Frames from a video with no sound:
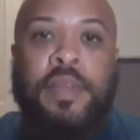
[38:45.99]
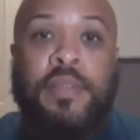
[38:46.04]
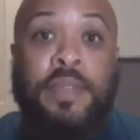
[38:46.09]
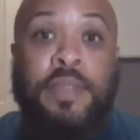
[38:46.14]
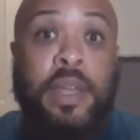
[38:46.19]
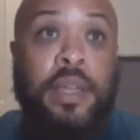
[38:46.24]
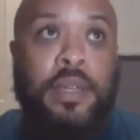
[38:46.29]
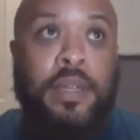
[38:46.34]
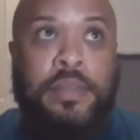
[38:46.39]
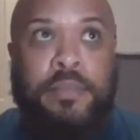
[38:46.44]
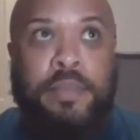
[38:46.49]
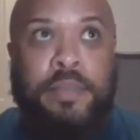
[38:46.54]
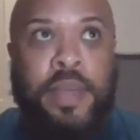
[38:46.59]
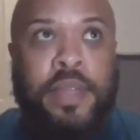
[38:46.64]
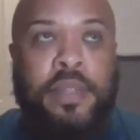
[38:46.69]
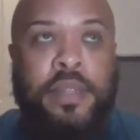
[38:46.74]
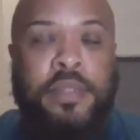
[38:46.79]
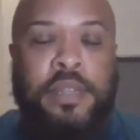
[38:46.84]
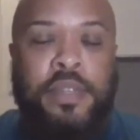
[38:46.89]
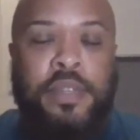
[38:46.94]
If they
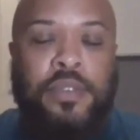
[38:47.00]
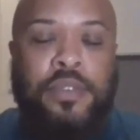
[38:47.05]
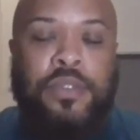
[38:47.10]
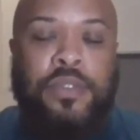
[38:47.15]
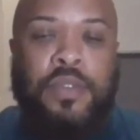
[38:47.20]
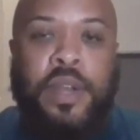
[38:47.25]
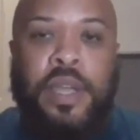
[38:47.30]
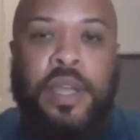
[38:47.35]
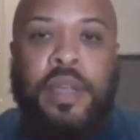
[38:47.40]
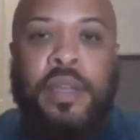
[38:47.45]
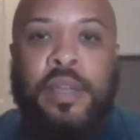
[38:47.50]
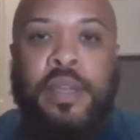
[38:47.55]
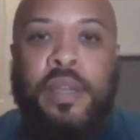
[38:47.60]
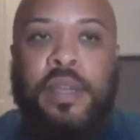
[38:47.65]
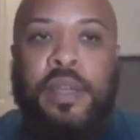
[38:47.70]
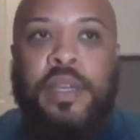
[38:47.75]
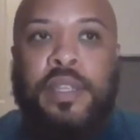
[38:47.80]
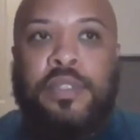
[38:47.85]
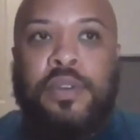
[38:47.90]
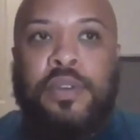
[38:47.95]
pay this interest rate,
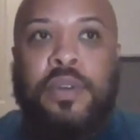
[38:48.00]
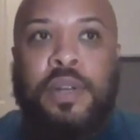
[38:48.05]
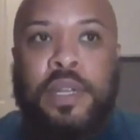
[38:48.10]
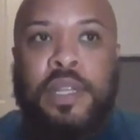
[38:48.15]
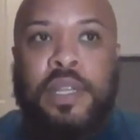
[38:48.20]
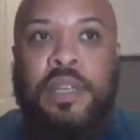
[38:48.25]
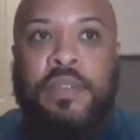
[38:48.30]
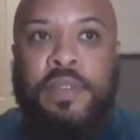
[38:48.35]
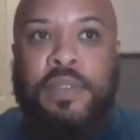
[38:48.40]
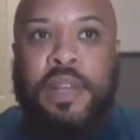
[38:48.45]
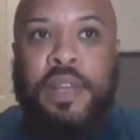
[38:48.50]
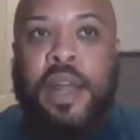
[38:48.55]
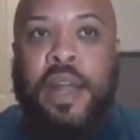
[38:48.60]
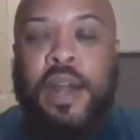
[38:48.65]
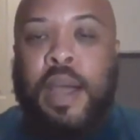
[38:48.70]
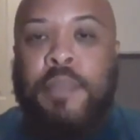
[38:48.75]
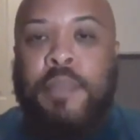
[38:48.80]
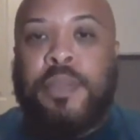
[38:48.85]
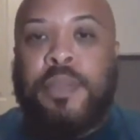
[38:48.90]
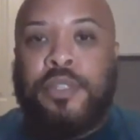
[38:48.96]
it's going to leave a
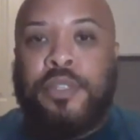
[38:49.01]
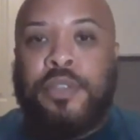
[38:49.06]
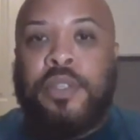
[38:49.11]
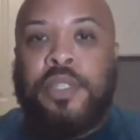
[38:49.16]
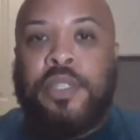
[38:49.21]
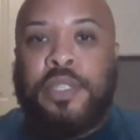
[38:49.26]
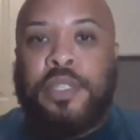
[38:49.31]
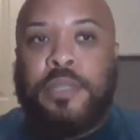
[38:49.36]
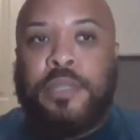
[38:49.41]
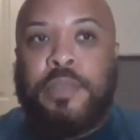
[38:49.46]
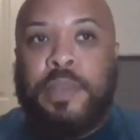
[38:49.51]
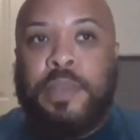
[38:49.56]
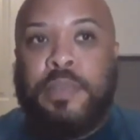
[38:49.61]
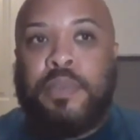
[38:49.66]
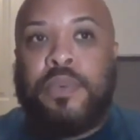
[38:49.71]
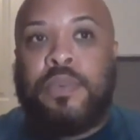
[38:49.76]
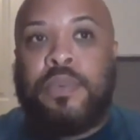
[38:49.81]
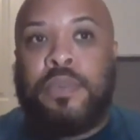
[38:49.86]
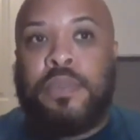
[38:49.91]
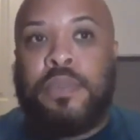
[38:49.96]
lot of opportunities because
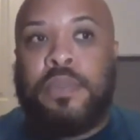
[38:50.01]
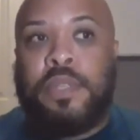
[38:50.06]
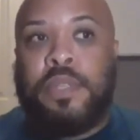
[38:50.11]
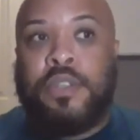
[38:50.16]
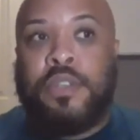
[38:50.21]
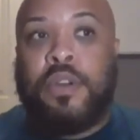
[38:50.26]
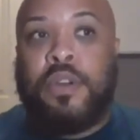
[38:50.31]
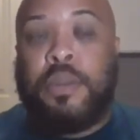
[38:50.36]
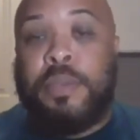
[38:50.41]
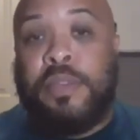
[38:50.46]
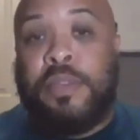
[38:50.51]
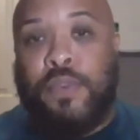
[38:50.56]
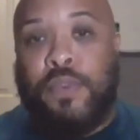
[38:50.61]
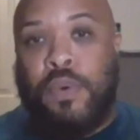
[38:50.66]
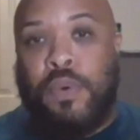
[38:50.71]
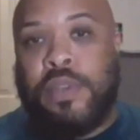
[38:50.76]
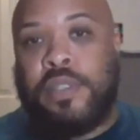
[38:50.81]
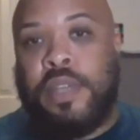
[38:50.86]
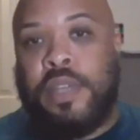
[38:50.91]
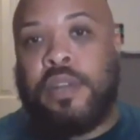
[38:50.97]
people, its going to be
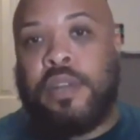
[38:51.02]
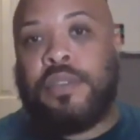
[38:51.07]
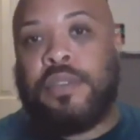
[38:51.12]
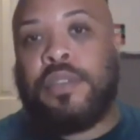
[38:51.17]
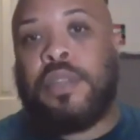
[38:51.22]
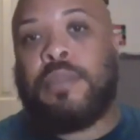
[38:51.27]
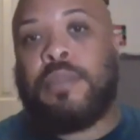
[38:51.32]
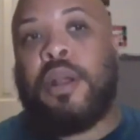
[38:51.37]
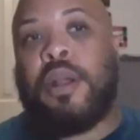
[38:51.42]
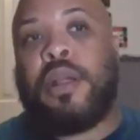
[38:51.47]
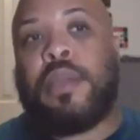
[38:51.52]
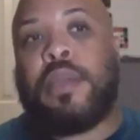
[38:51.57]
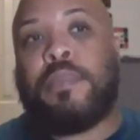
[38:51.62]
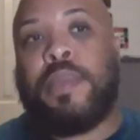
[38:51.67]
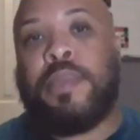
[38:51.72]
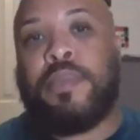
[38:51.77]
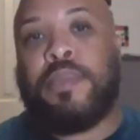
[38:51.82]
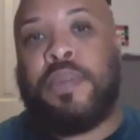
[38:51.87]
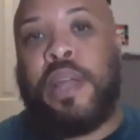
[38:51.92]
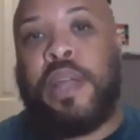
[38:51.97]
forced sellers in the
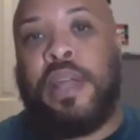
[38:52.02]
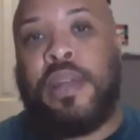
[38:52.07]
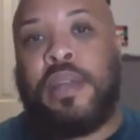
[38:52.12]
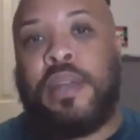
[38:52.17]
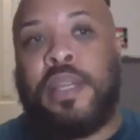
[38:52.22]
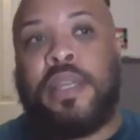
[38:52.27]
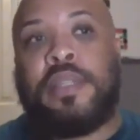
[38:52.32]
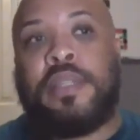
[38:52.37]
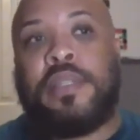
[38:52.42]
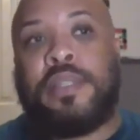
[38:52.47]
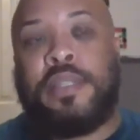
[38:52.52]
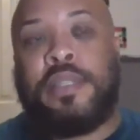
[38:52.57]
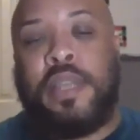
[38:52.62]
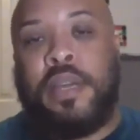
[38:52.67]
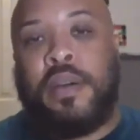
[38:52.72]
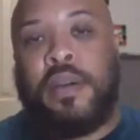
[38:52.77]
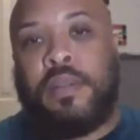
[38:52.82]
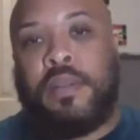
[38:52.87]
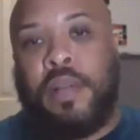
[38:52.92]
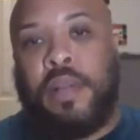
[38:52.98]
market, people that need to
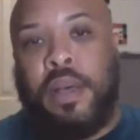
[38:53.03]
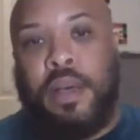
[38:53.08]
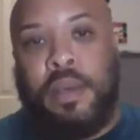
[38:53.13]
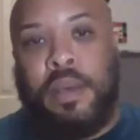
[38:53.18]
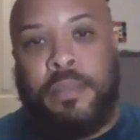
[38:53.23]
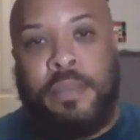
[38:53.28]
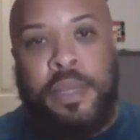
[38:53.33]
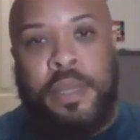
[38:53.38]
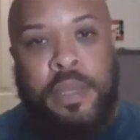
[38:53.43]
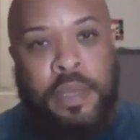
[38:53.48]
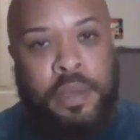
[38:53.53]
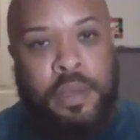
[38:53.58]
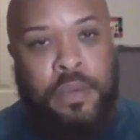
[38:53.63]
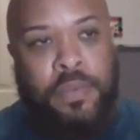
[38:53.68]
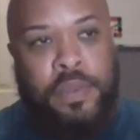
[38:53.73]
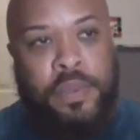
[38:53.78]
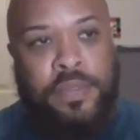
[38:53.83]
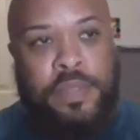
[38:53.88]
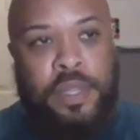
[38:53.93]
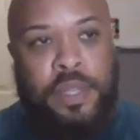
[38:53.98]
sell. Um,
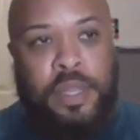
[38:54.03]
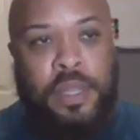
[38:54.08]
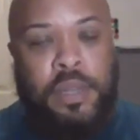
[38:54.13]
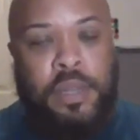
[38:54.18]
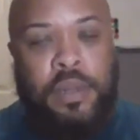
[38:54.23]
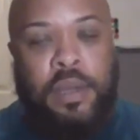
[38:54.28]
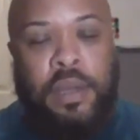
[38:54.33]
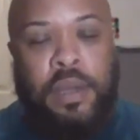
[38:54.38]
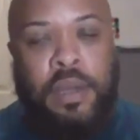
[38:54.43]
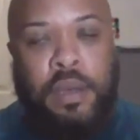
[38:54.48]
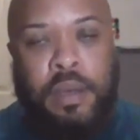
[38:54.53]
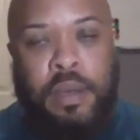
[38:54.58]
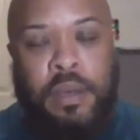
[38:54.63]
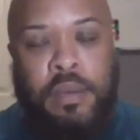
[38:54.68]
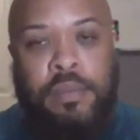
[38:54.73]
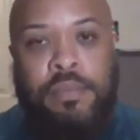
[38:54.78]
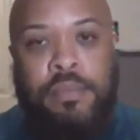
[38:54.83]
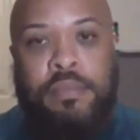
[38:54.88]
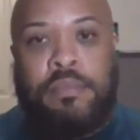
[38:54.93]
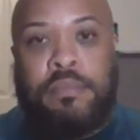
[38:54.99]
we've seen
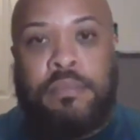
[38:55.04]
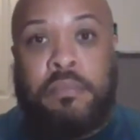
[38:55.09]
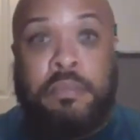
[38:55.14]
uh,